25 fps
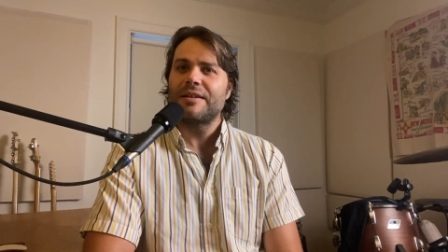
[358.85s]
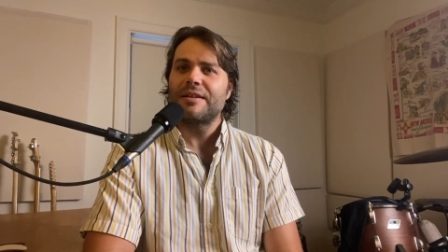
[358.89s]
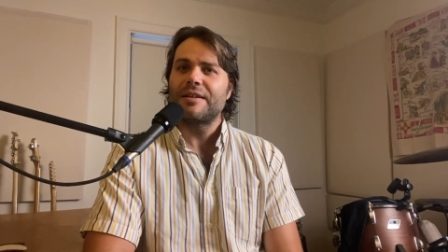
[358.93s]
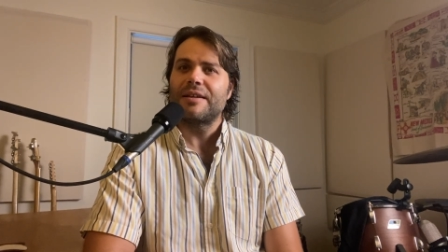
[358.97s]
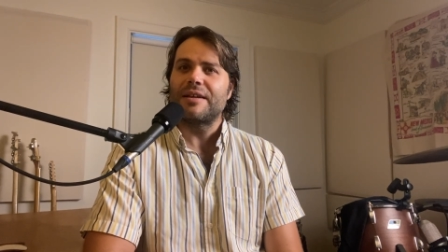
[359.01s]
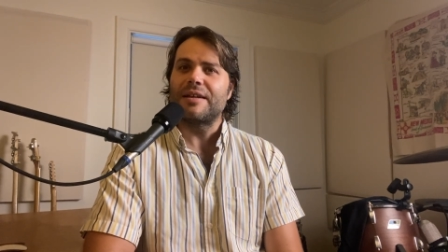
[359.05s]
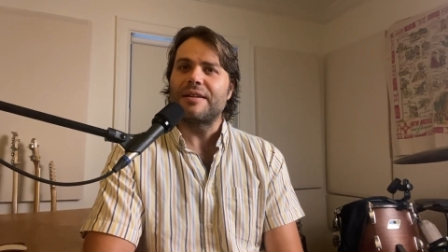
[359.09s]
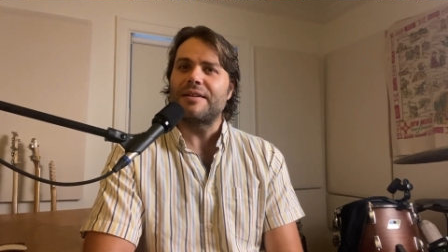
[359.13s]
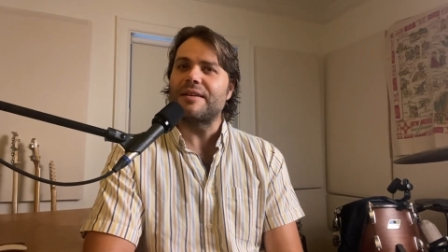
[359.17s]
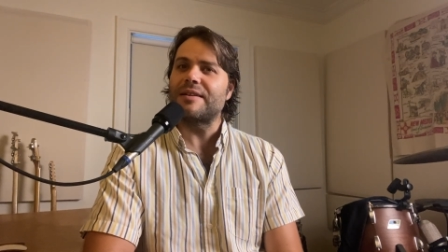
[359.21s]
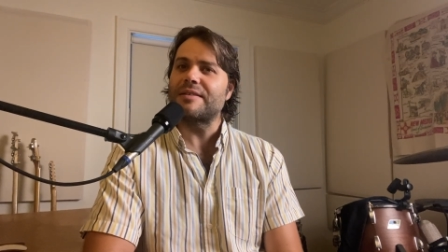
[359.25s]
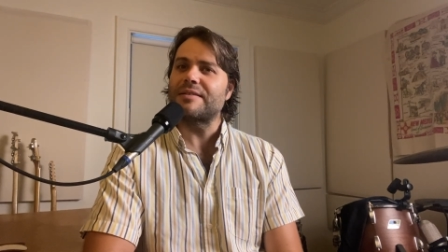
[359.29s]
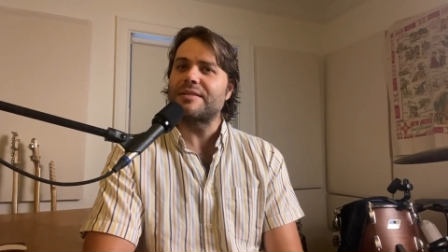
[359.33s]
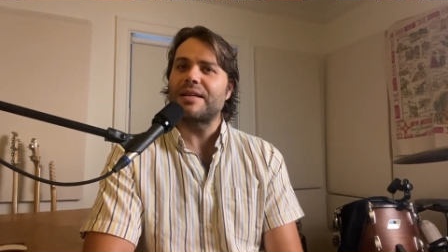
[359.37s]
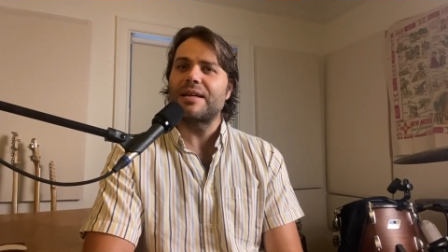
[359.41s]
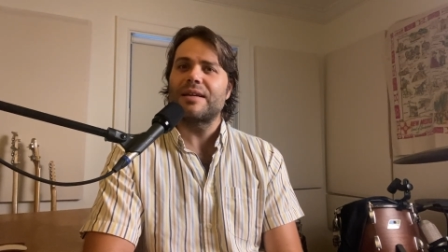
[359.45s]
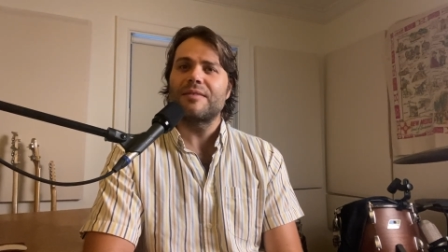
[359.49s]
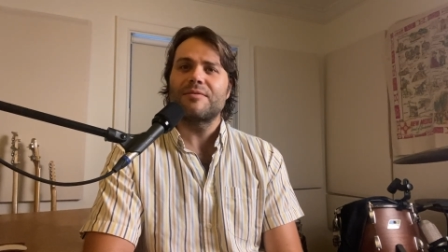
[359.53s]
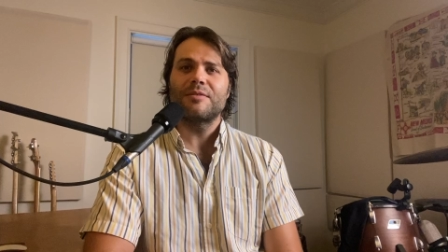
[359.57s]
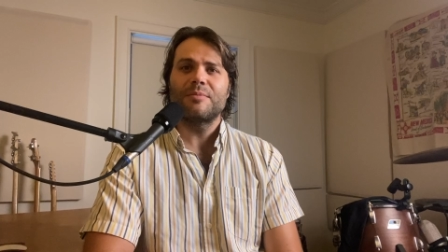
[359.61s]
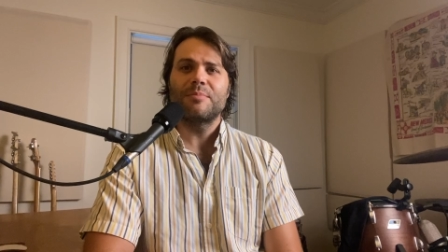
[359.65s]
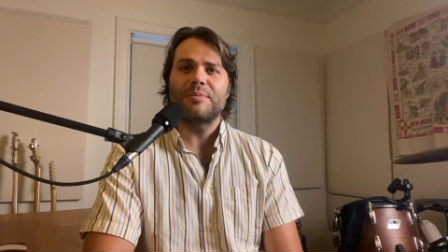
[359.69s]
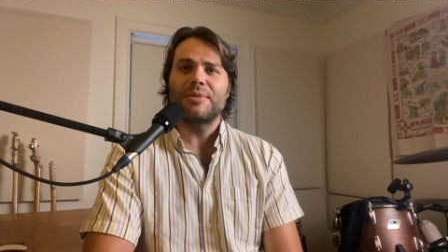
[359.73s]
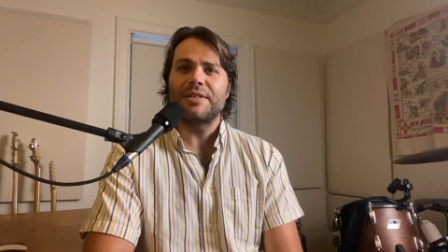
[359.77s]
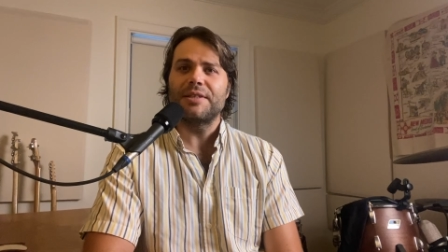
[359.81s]
it doesn't have
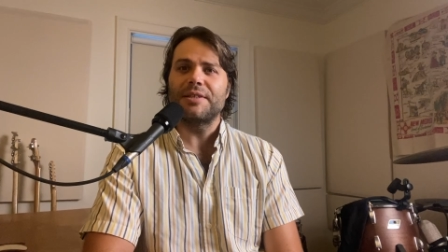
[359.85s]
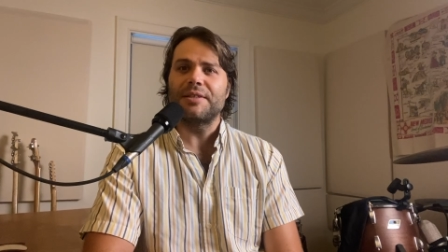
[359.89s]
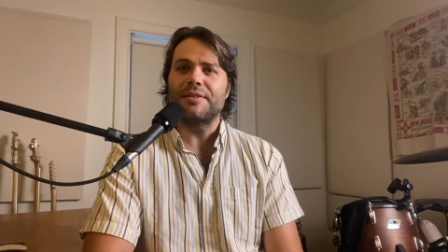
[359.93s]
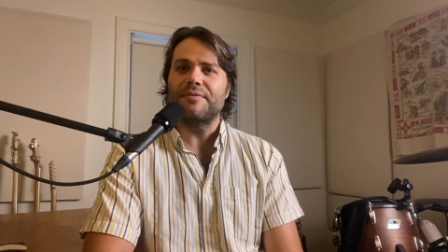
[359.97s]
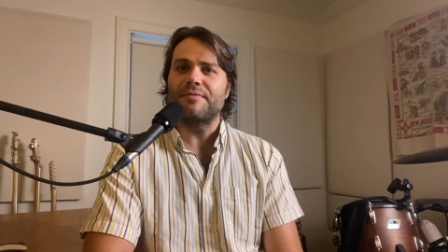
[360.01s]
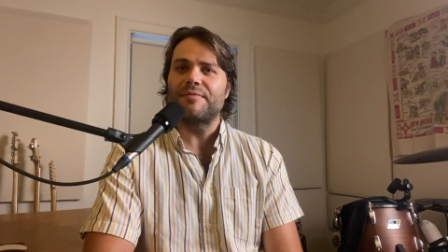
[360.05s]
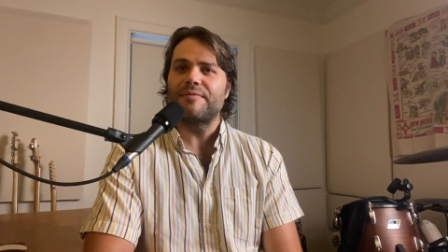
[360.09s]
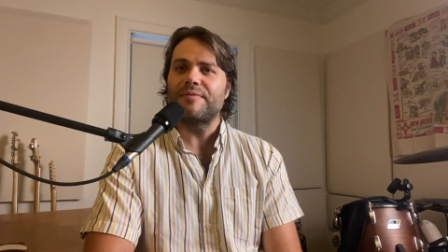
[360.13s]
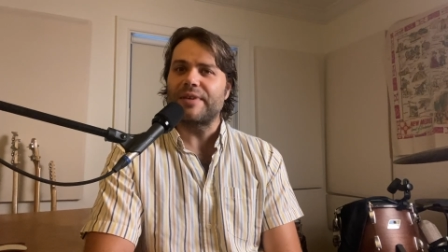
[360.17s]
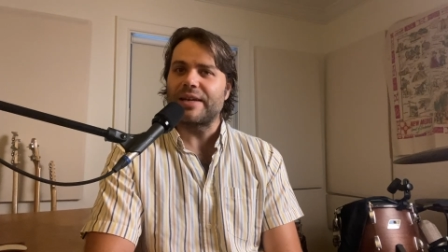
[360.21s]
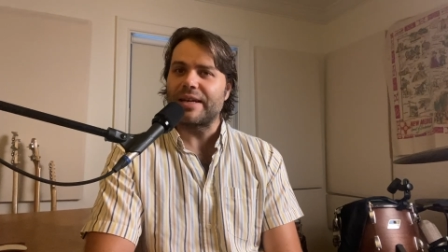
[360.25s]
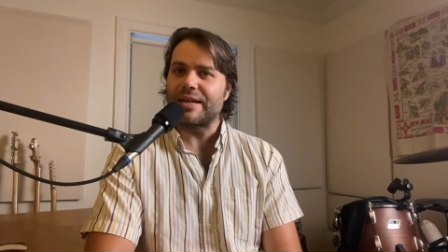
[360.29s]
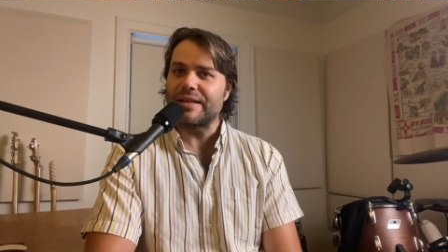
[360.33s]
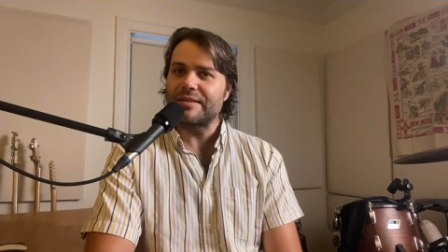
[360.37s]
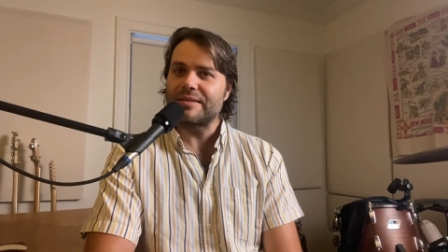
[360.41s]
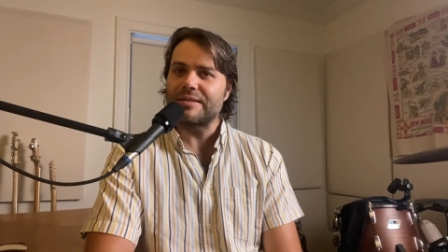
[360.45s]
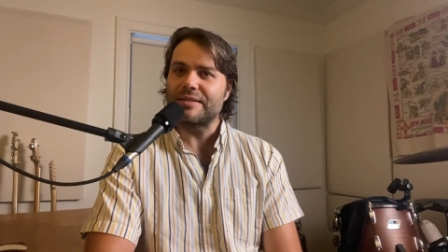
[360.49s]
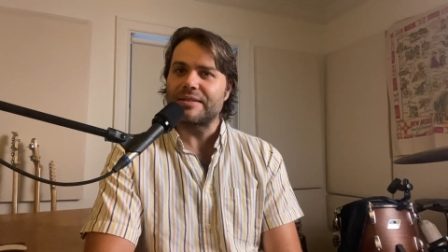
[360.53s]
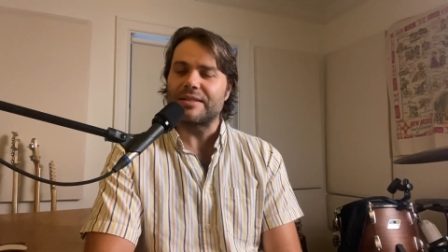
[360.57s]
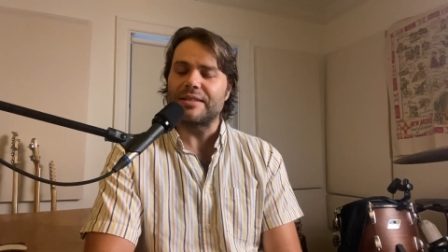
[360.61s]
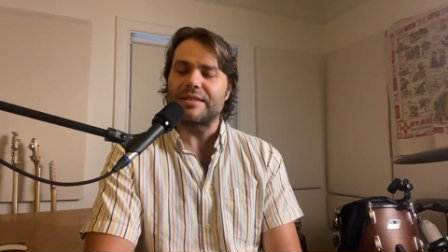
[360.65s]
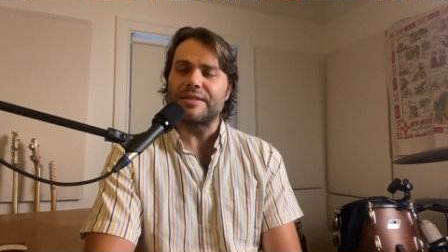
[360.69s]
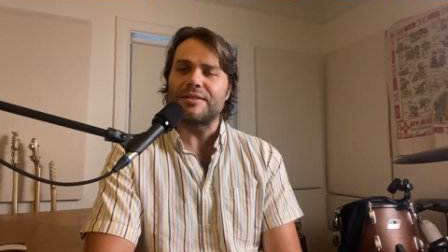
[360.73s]
to be fancy.